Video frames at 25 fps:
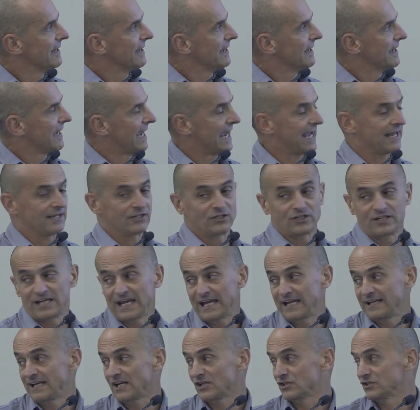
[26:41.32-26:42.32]
And you
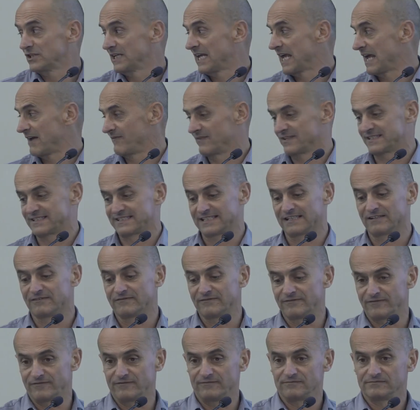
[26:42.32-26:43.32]
can actually have a
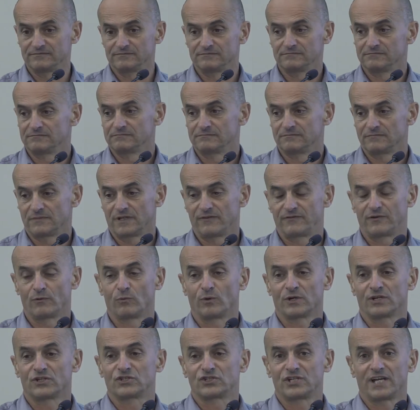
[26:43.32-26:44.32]
sieve if you
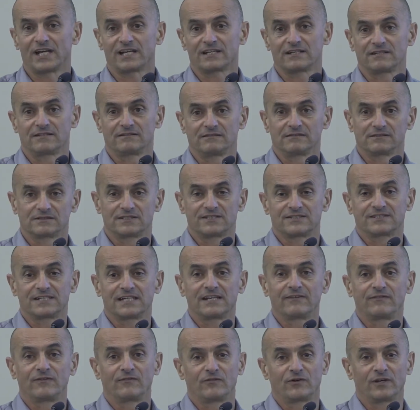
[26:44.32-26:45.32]
want to check to see
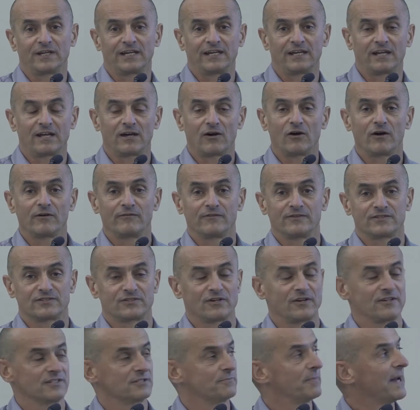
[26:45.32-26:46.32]
if you've got any
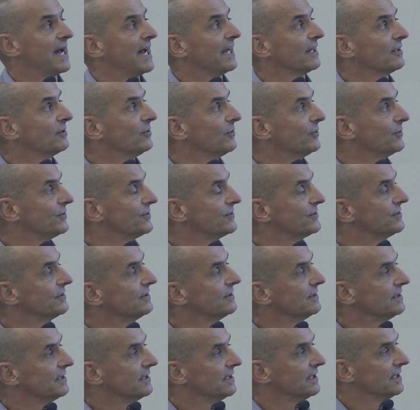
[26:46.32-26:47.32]
oversized particles.
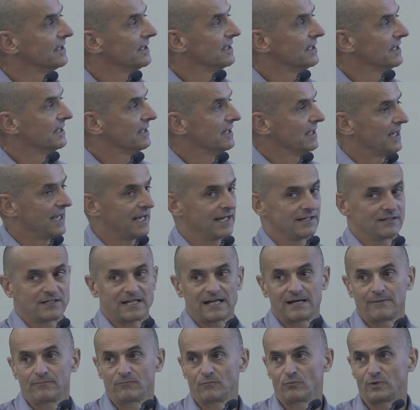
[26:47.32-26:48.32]
And
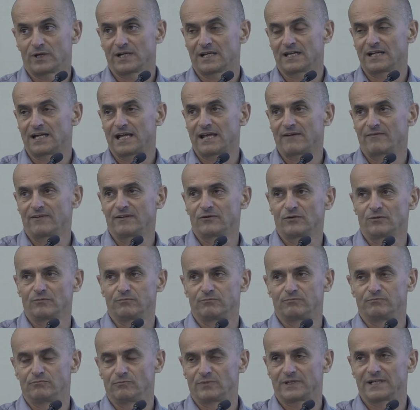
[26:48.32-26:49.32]
we're going to
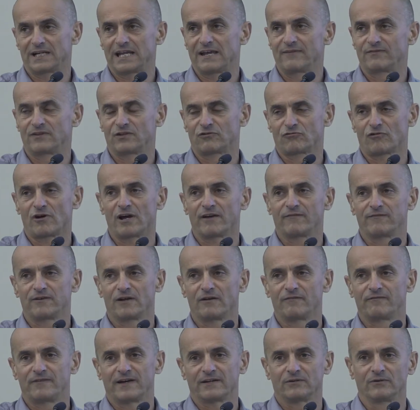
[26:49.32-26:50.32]
have the dry flow
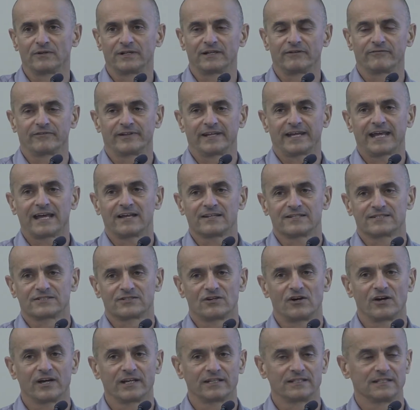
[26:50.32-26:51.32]
funnel and everything
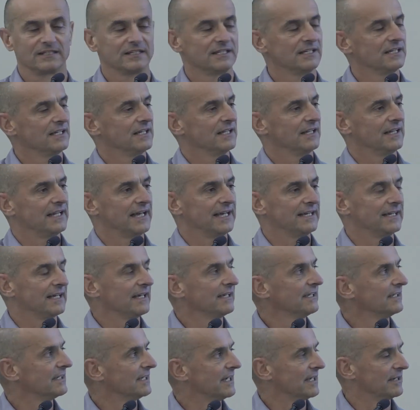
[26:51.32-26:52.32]
outside
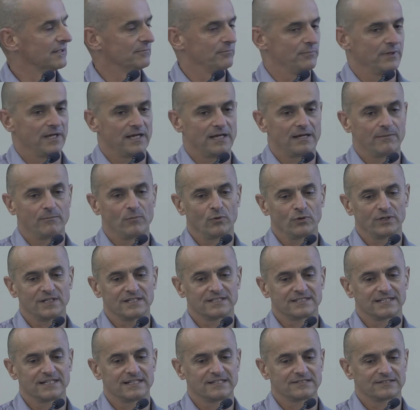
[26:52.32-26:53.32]
later at morning
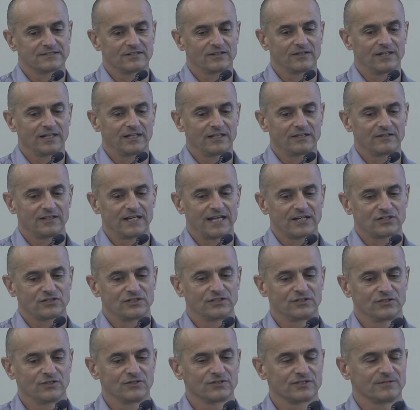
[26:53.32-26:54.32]
tea, so that you could actually
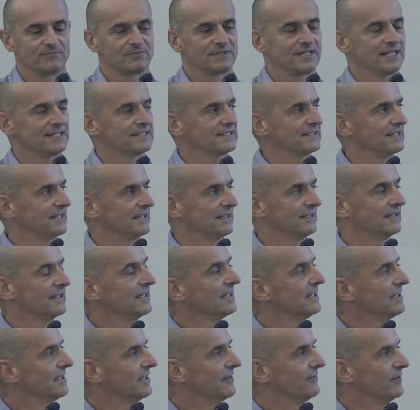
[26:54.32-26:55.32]
do some testing
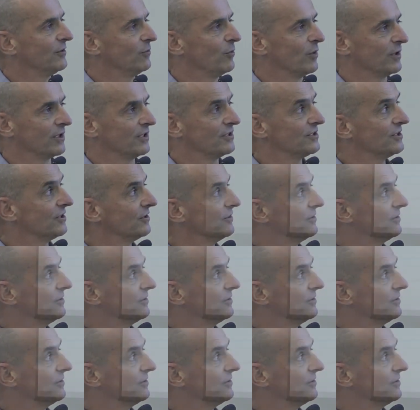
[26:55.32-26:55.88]
if you wanted to.